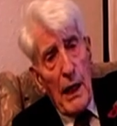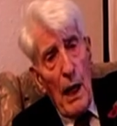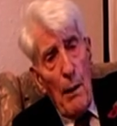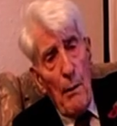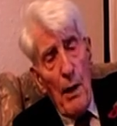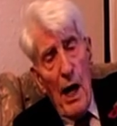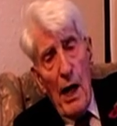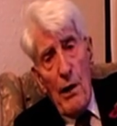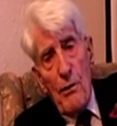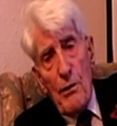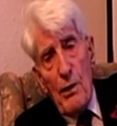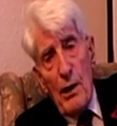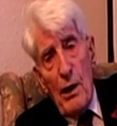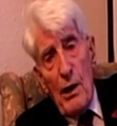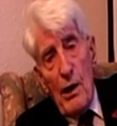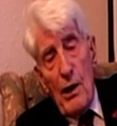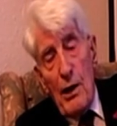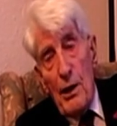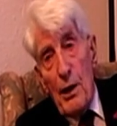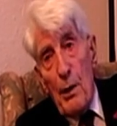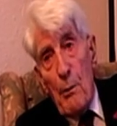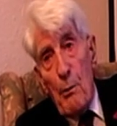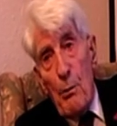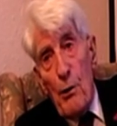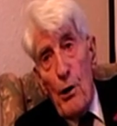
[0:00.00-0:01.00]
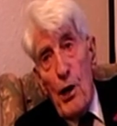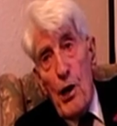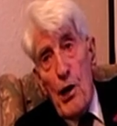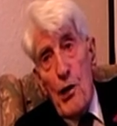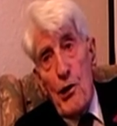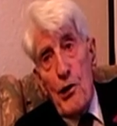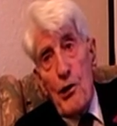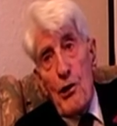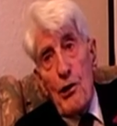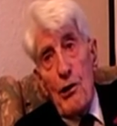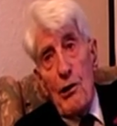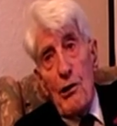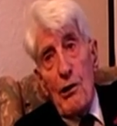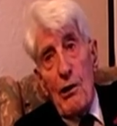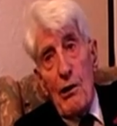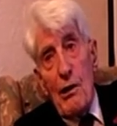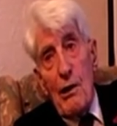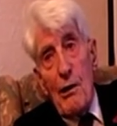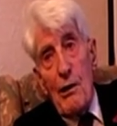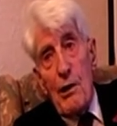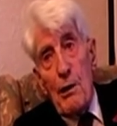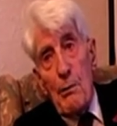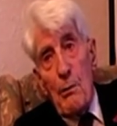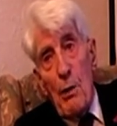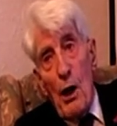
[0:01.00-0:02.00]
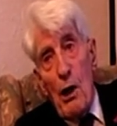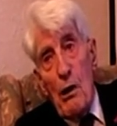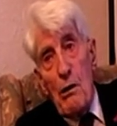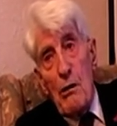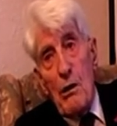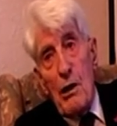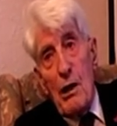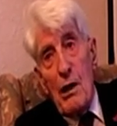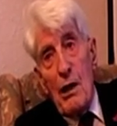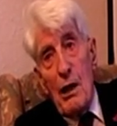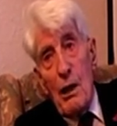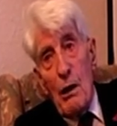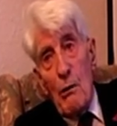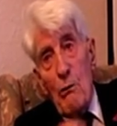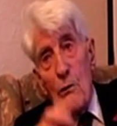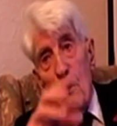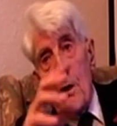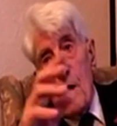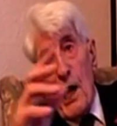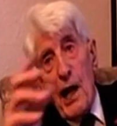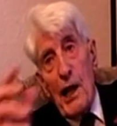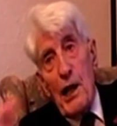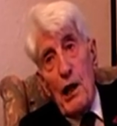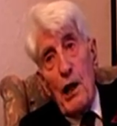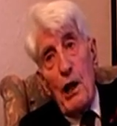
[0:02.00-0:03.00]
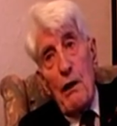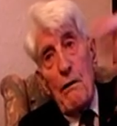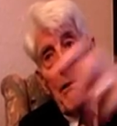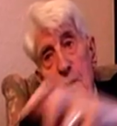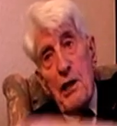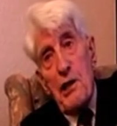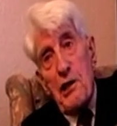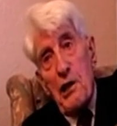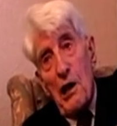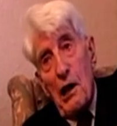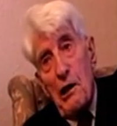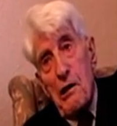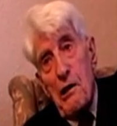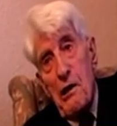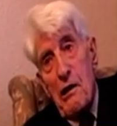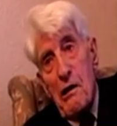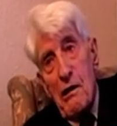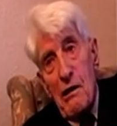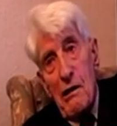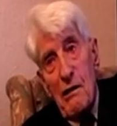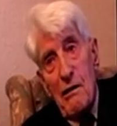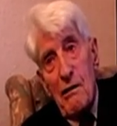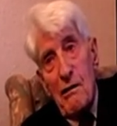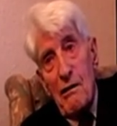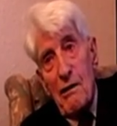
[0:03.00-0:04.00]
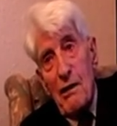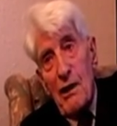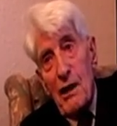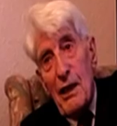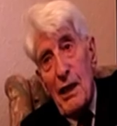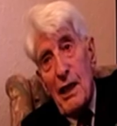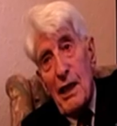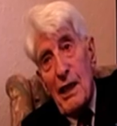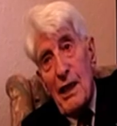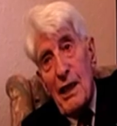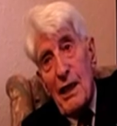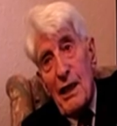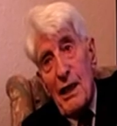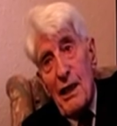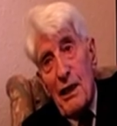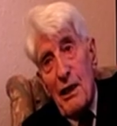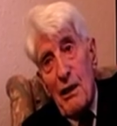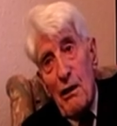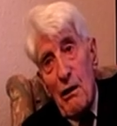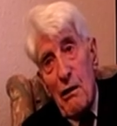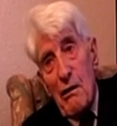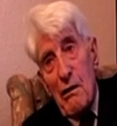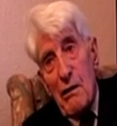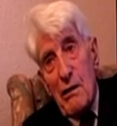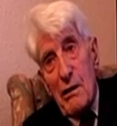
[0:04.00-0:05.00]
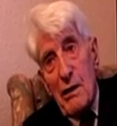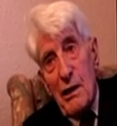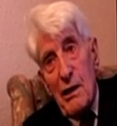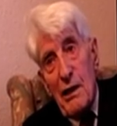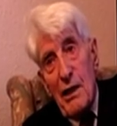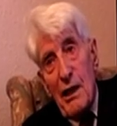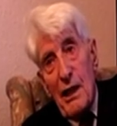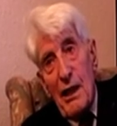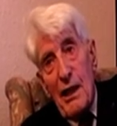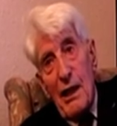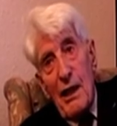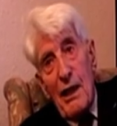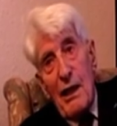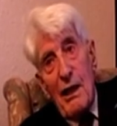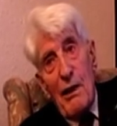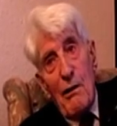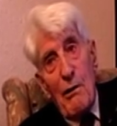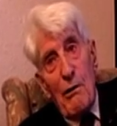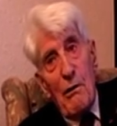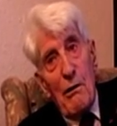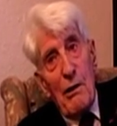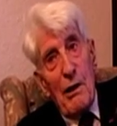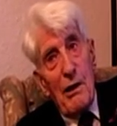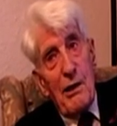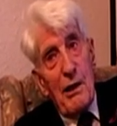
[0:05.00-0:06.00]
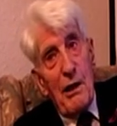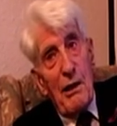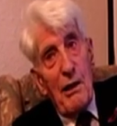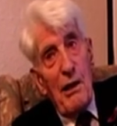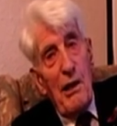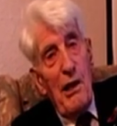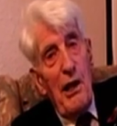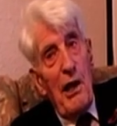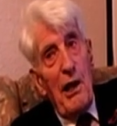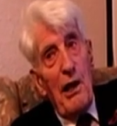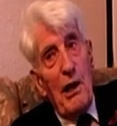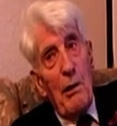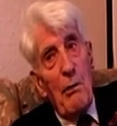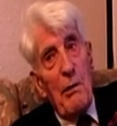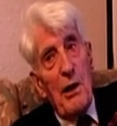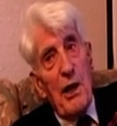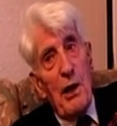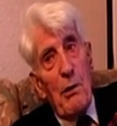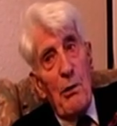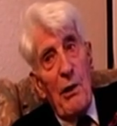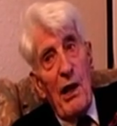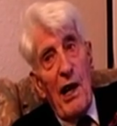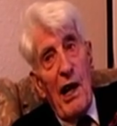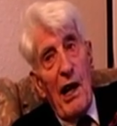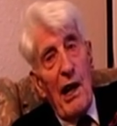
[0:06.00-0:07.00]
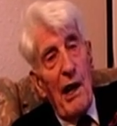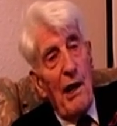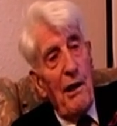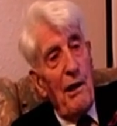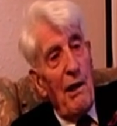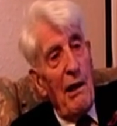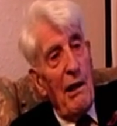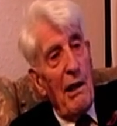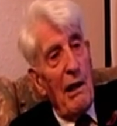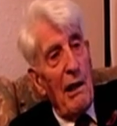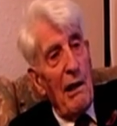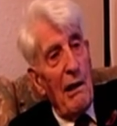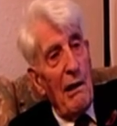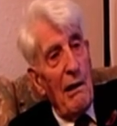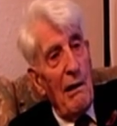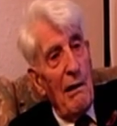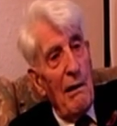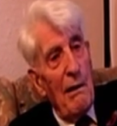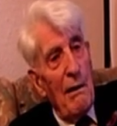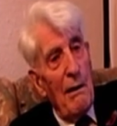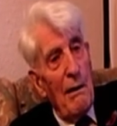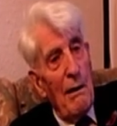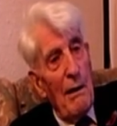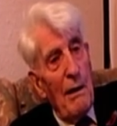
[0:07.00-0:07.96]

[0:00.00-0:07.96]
You come out, and the bridge of the boat was hanging over the side. It's a near miss we had there.